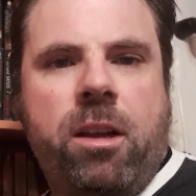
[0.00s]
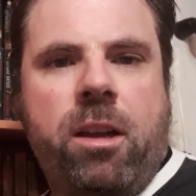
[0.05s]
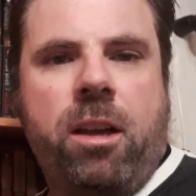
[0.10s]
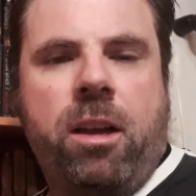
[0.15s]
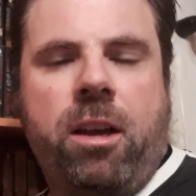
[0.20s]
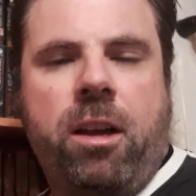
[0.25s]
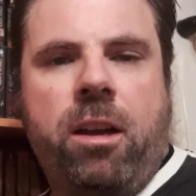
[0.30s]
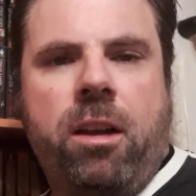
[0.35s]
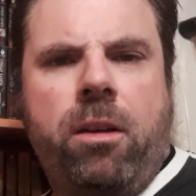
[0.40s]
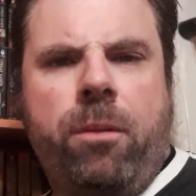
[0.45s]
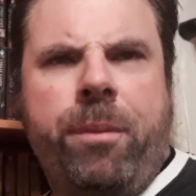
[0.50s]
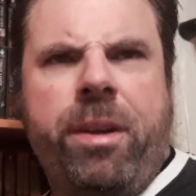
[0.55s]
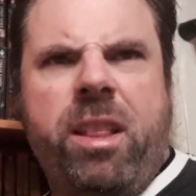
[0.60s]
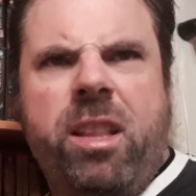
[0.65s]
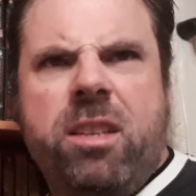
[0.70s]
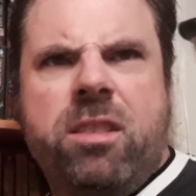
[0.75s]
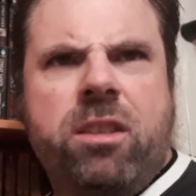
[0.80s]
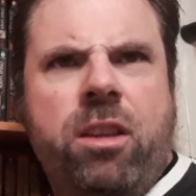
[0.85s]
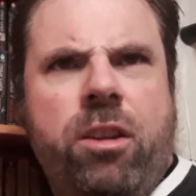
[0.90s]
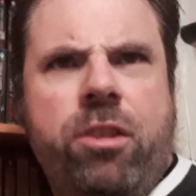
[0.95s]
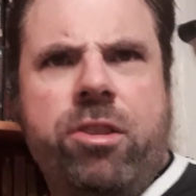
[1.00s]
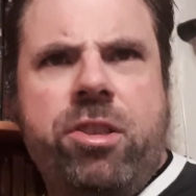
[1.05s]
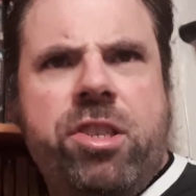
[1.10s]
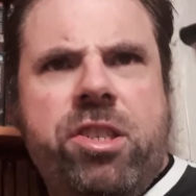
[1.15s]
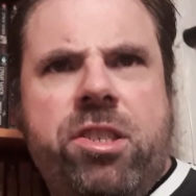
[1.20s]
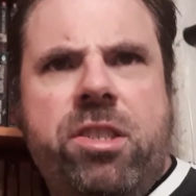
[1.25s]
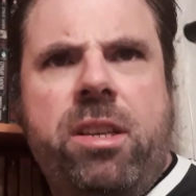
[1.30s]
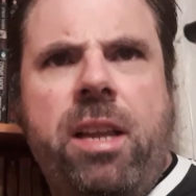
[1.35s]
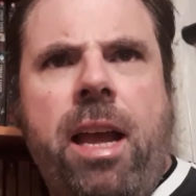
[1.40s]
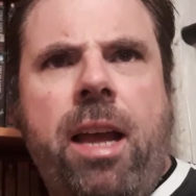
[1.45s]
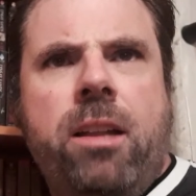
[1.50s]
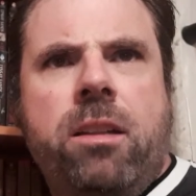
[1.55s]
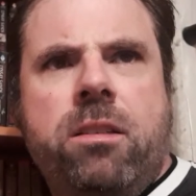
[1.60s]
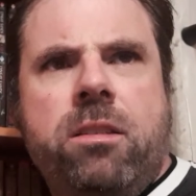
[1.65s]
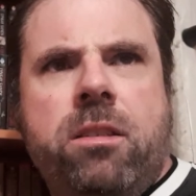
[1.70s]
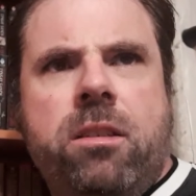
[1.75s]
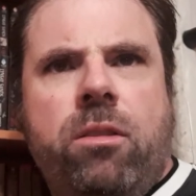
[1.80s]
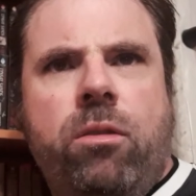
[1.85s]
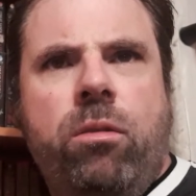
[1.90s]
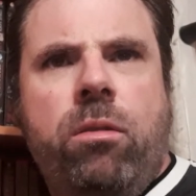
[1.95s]
There's no
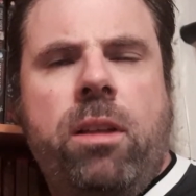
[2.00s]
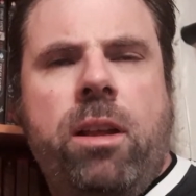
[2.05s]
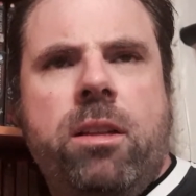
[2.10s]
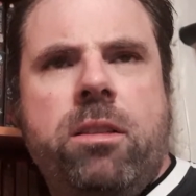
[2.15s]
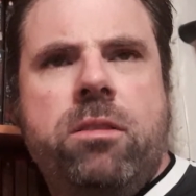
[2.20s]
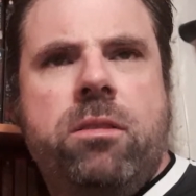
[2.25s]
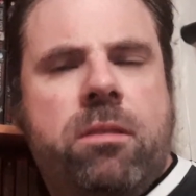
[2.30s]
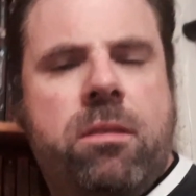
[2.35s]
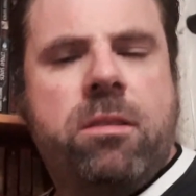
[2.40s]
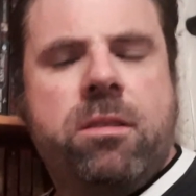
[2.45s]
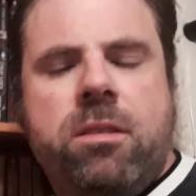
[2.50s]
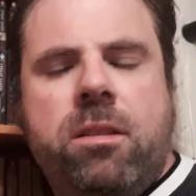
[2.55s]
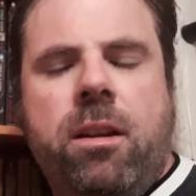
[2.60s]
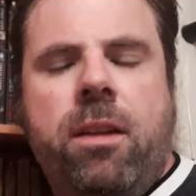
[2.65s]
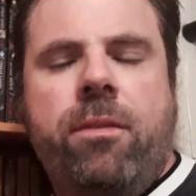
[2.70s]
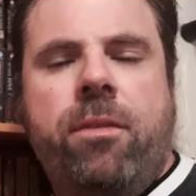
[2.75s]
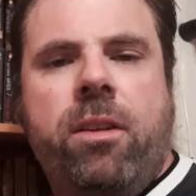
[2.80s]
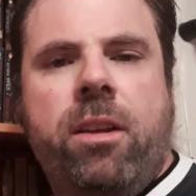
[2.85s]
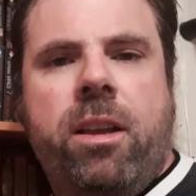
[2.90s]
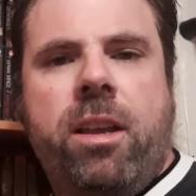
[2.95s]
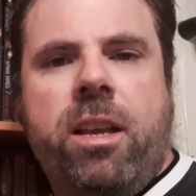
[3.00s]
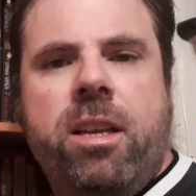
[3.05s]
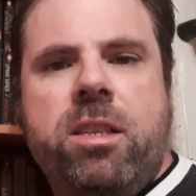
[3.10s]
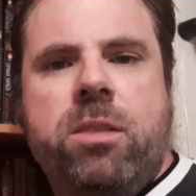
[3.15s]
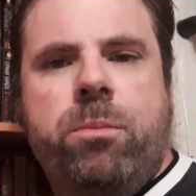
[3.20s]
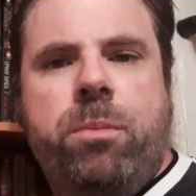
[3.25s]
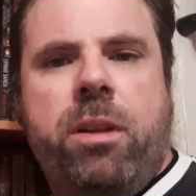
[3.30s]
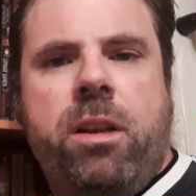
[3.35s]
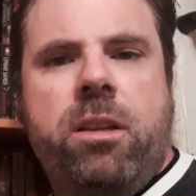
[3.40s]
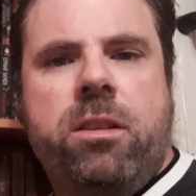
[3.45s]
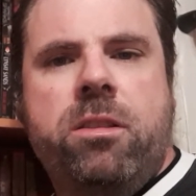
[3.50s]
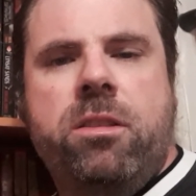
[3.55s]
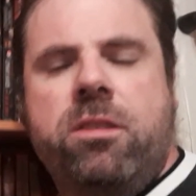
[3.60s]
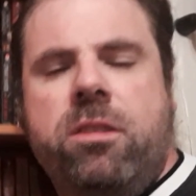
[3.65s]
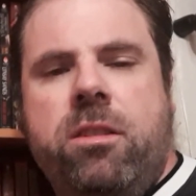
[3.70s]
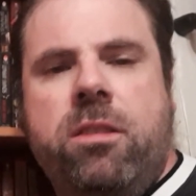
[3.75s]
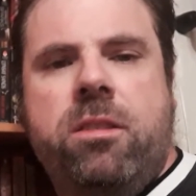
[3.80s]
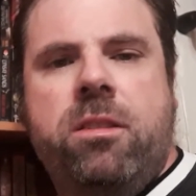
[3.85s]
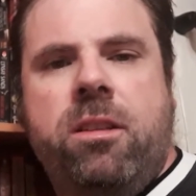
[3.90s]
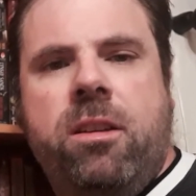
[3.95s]
stats and all that sort of stuff, I guess, but it's
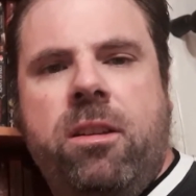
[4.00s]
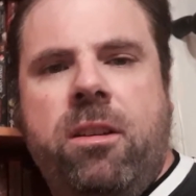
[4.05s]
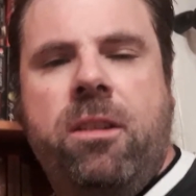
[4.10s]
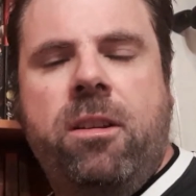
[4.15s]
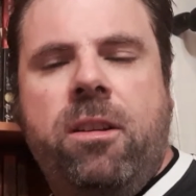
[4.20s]
just,